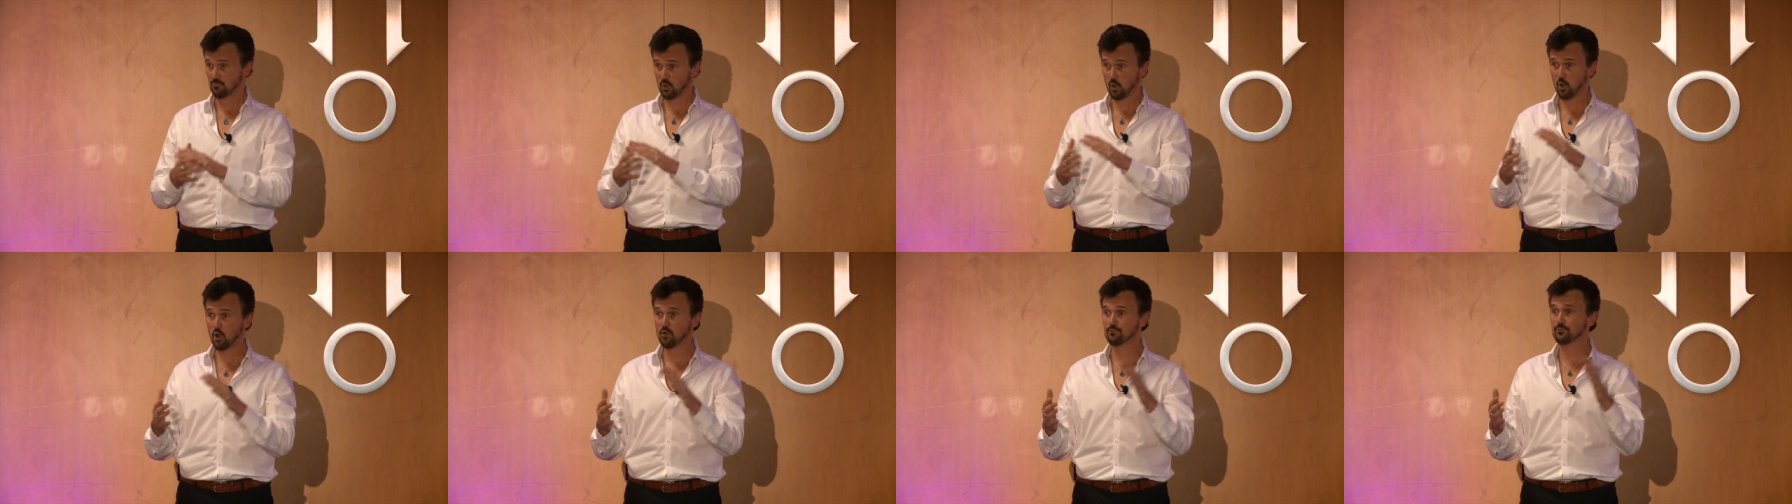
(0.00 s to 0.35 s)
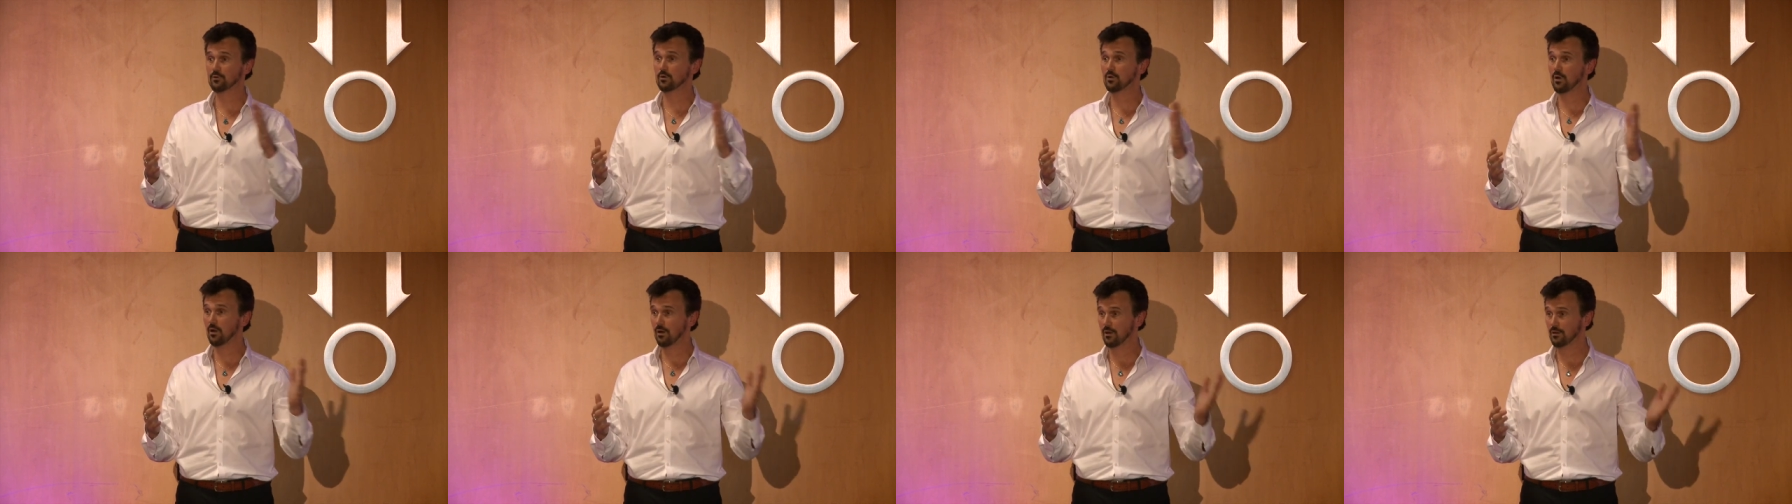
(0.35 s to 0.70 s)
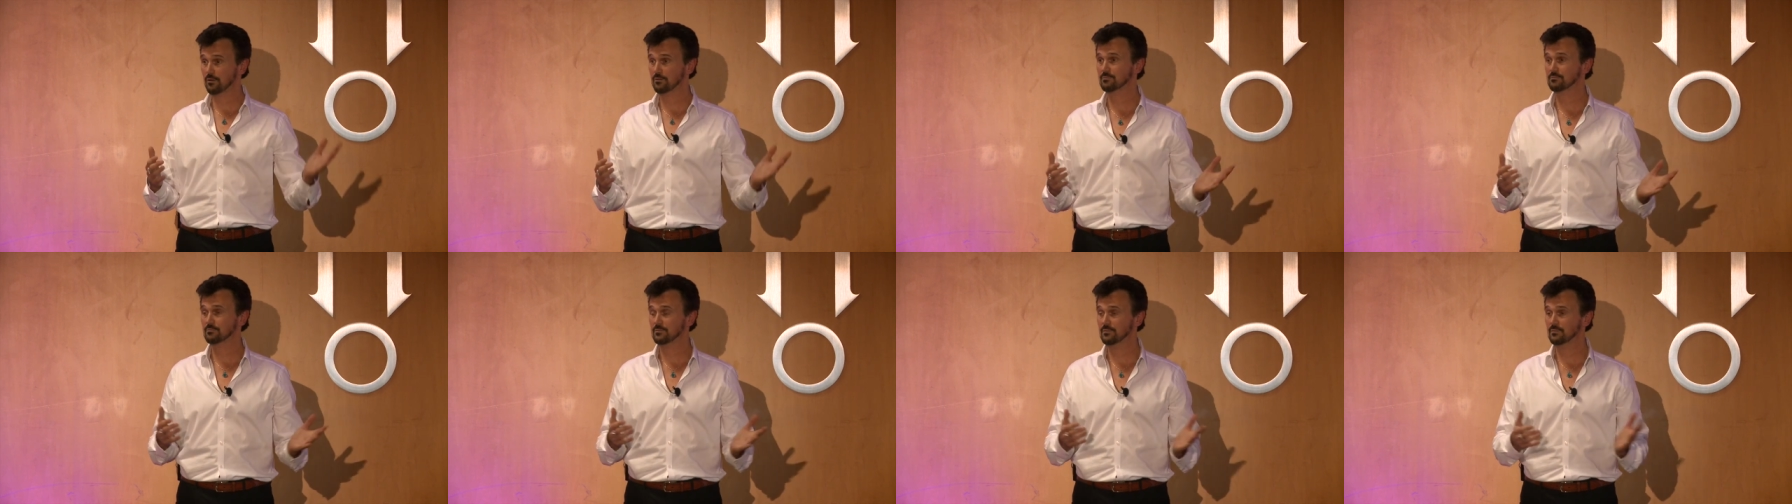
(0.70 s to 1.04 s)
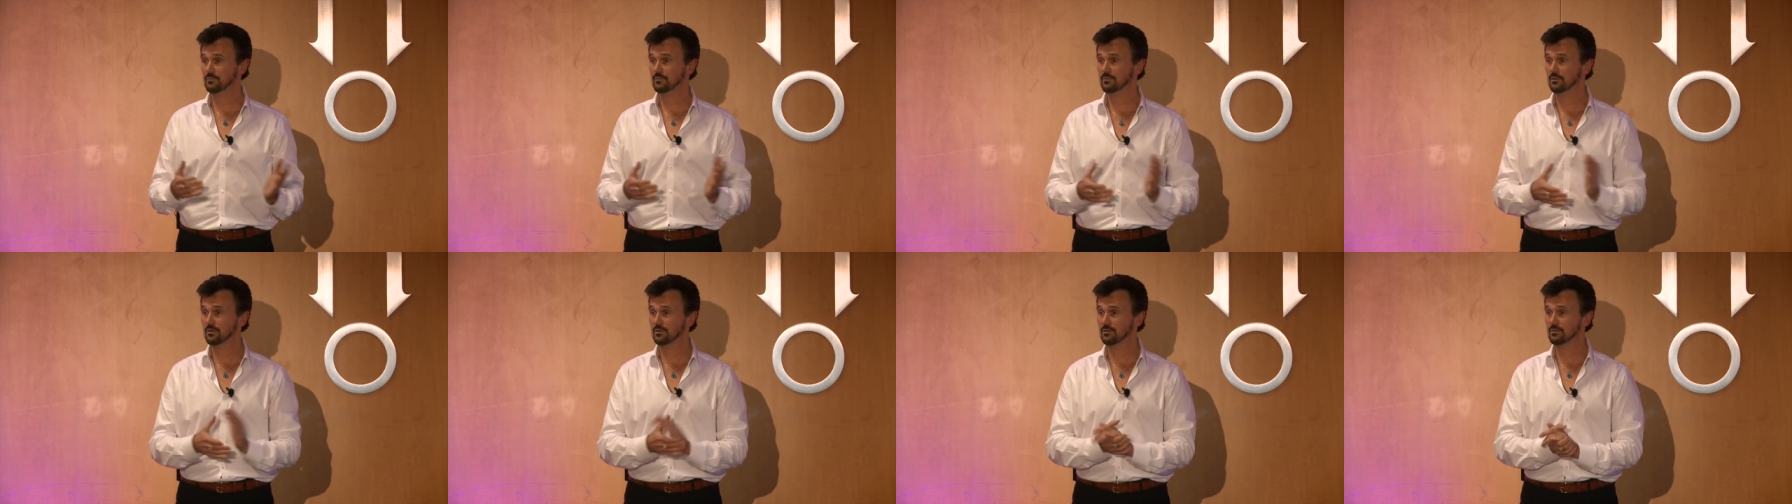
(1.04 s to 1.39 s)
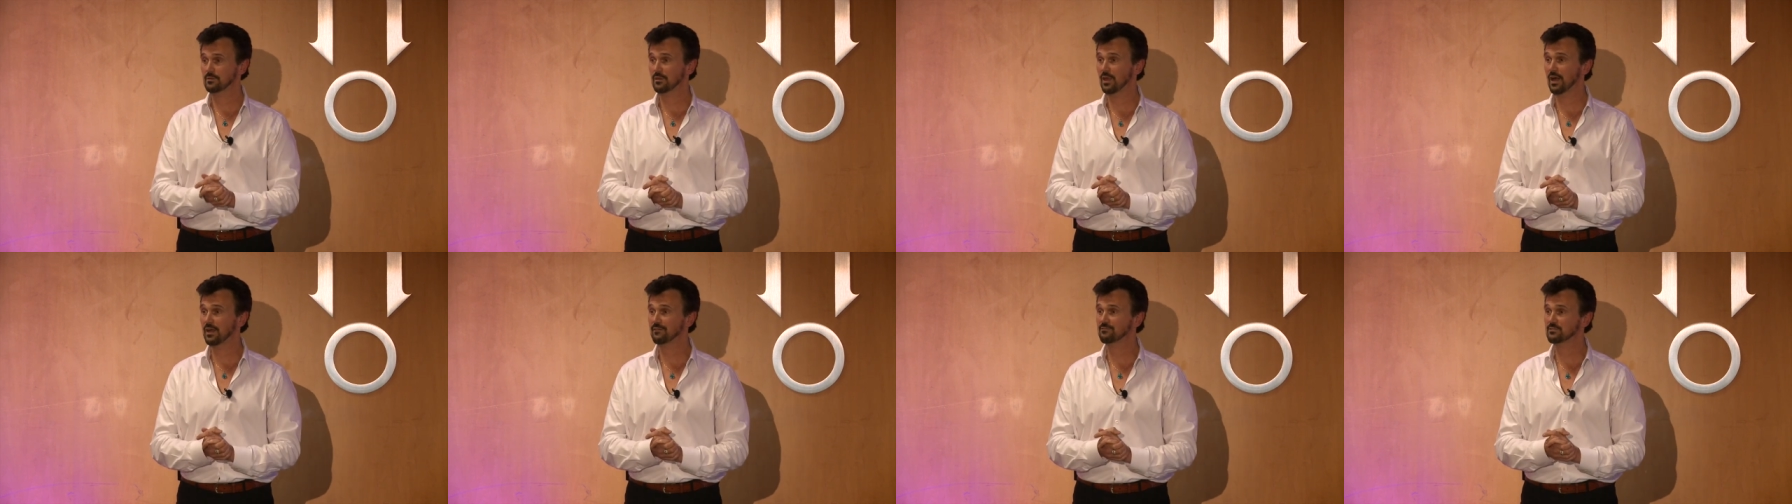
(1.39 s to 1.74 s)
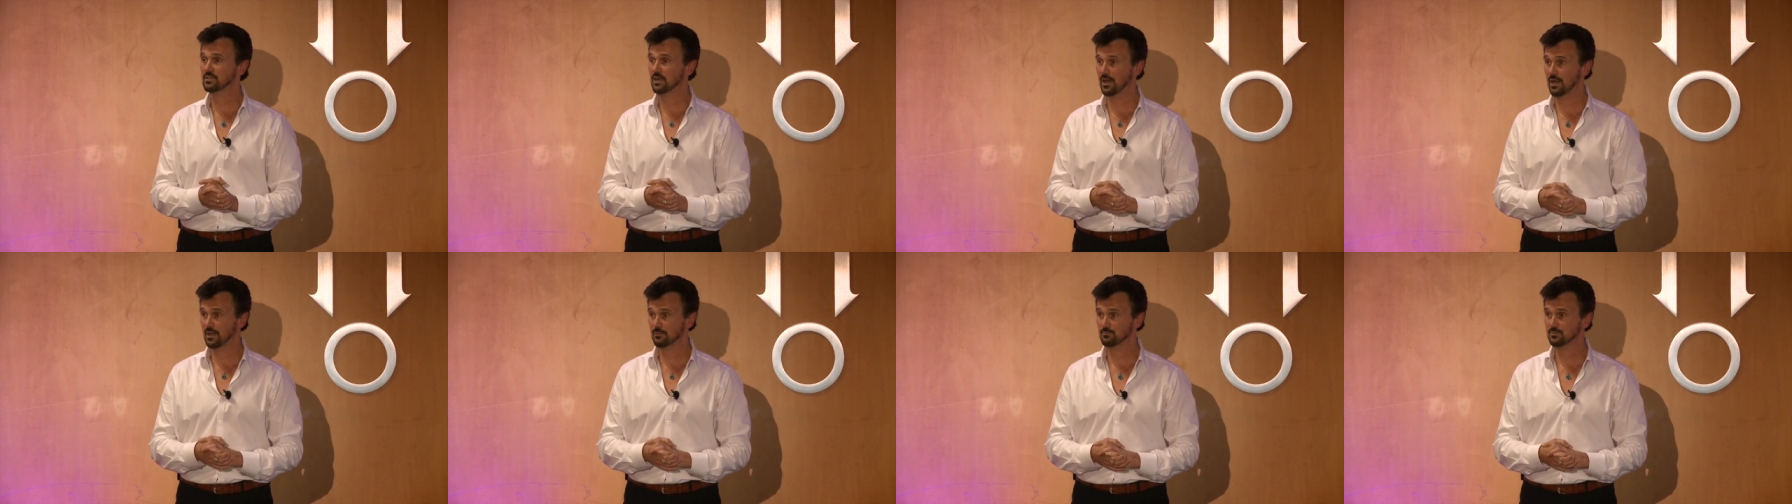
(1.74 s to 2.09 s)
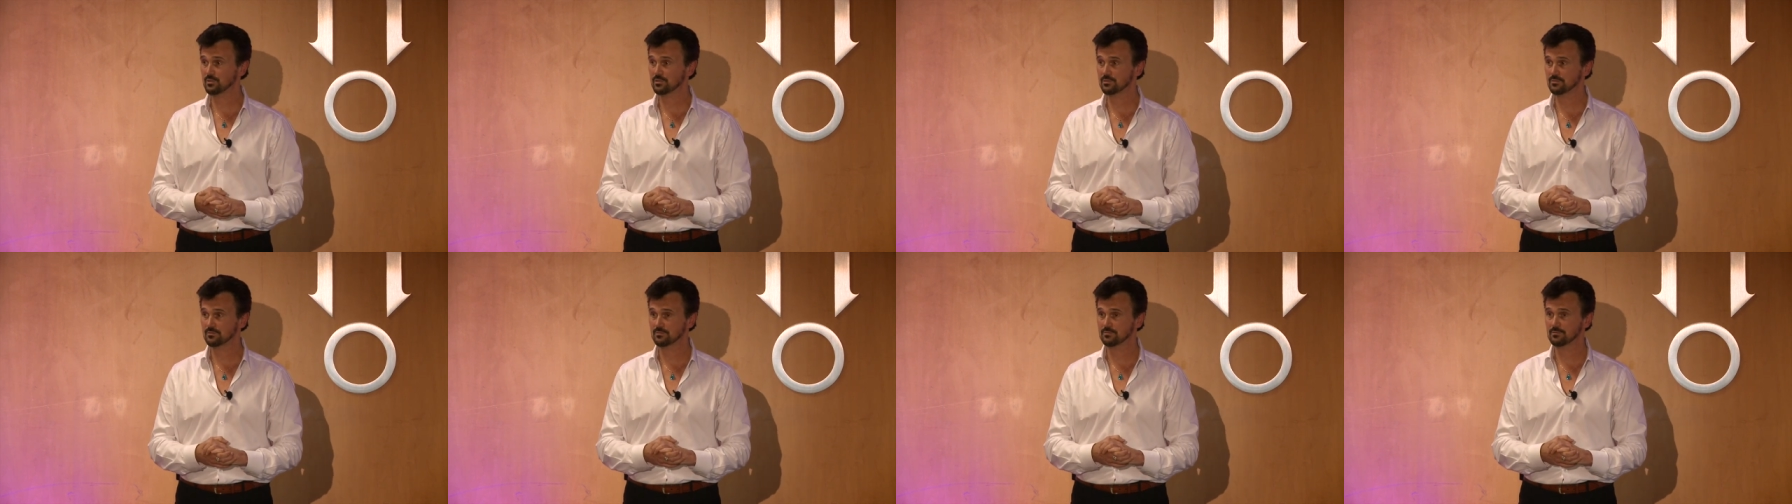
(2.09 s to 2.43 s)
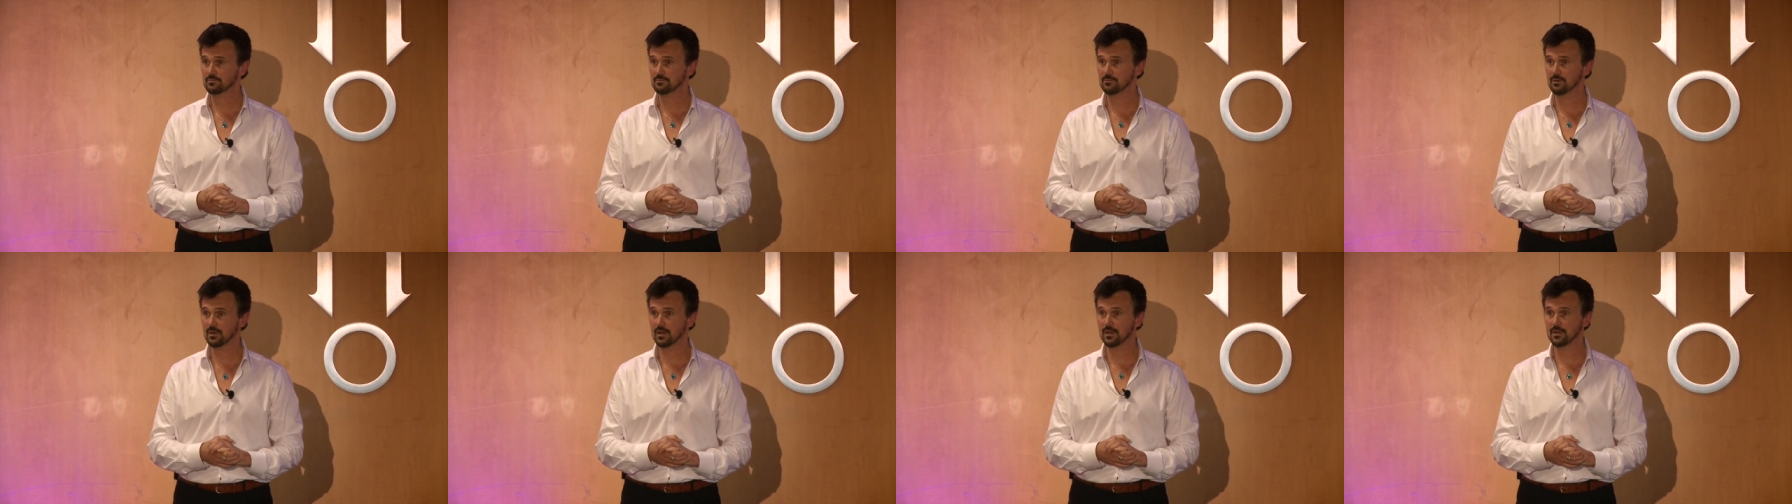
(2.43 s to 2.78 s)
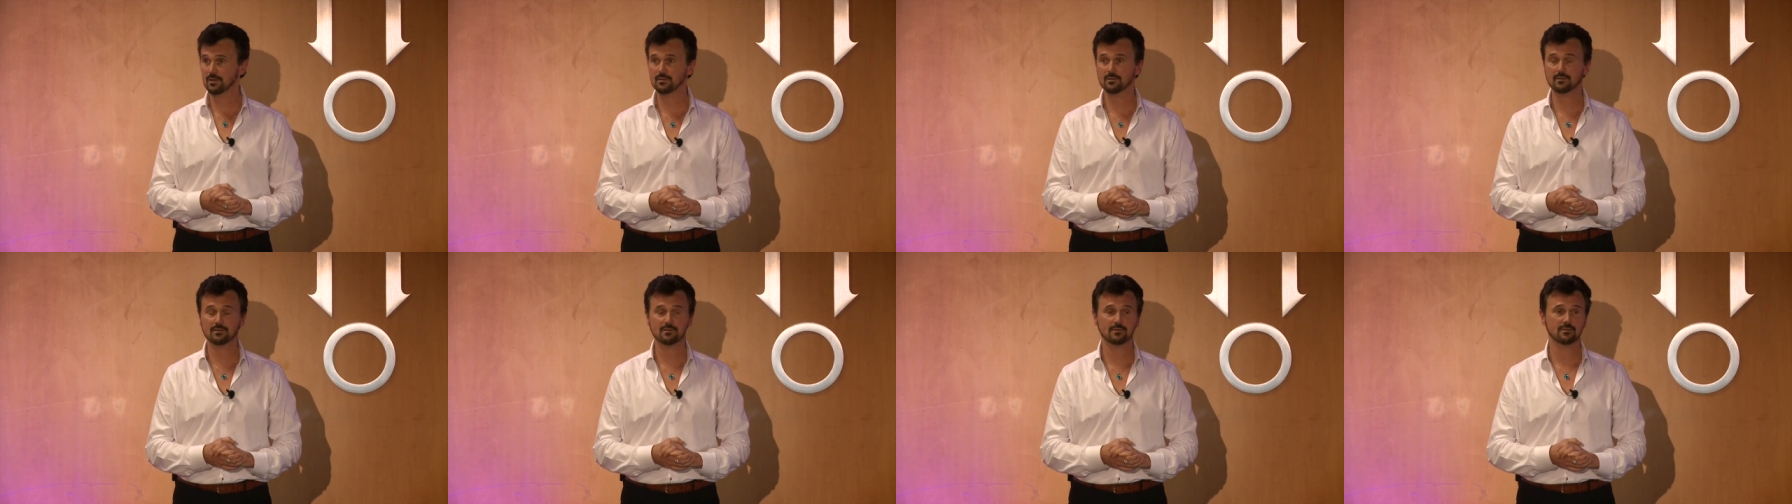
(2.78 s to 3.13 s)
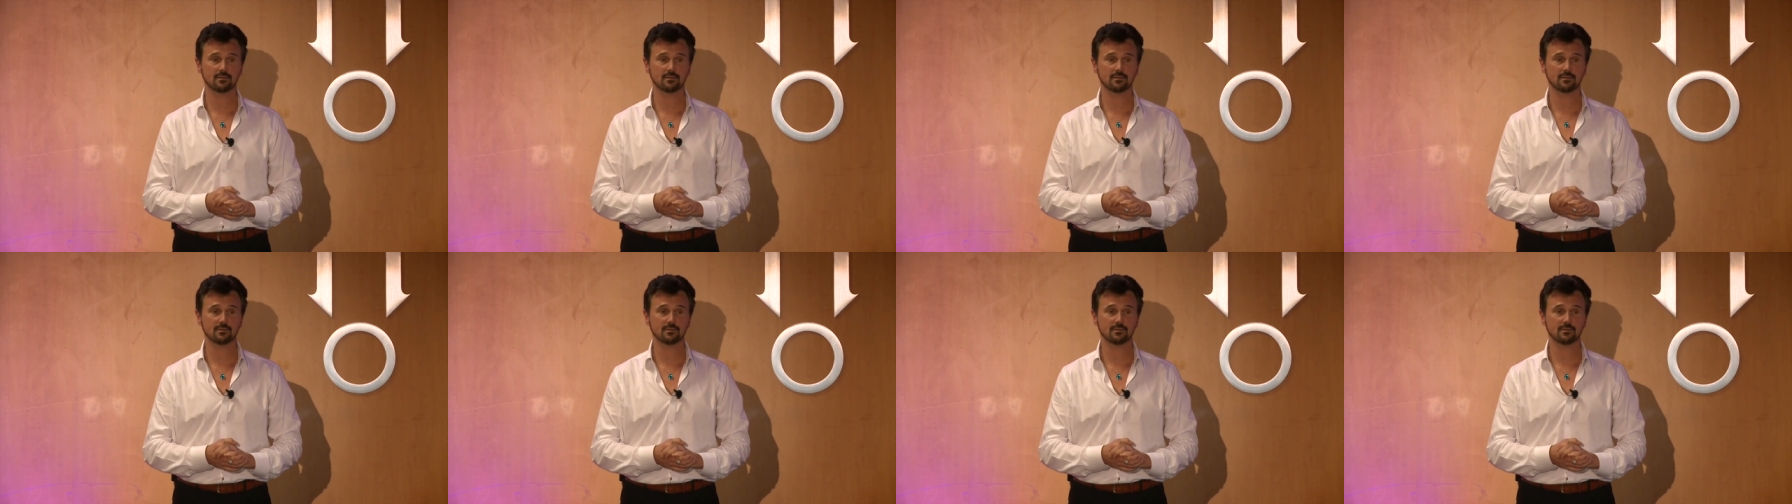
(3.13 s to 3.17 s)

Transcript: over our lifetimes, right?